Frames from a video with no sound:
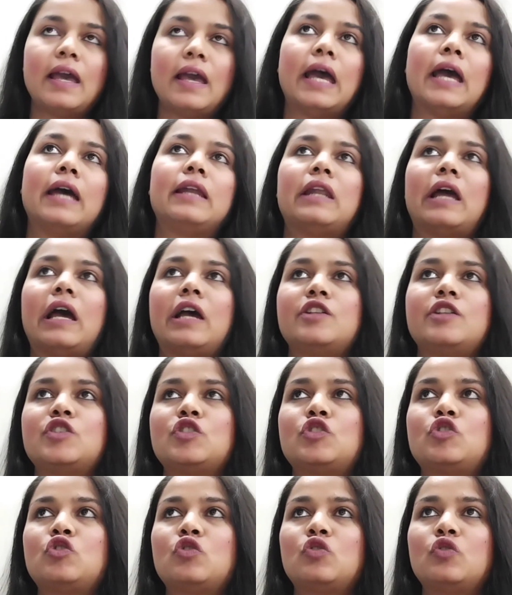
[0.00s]
and I
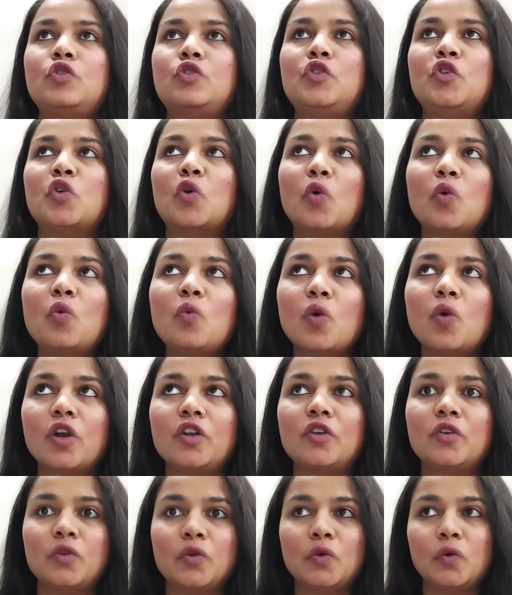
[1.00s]
just don't know
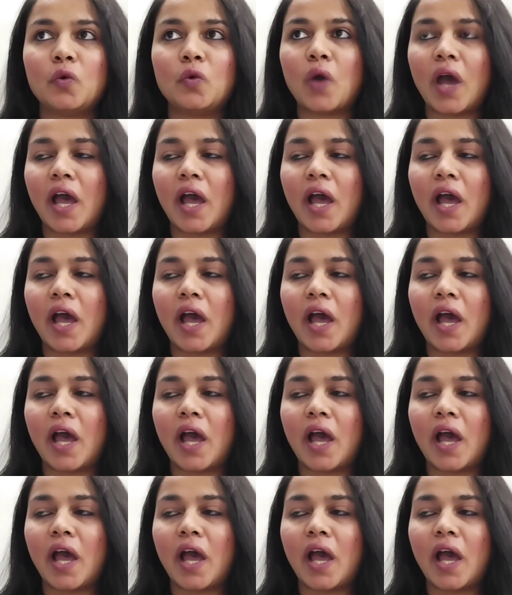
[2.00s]
what to do.